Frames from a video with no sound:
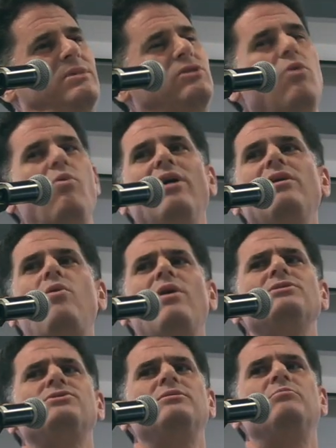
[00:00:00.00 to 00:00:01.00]
But the one
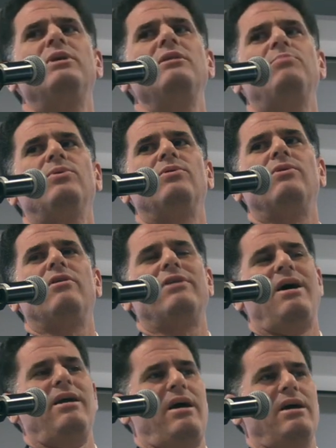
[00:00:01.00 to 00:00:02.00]
question people are
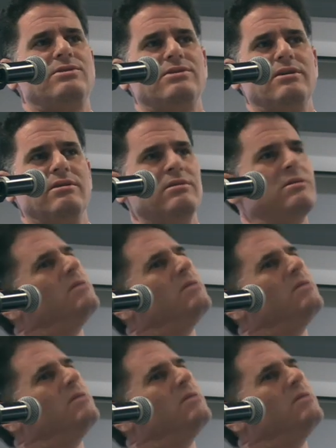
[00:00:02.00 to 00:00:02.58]
not asking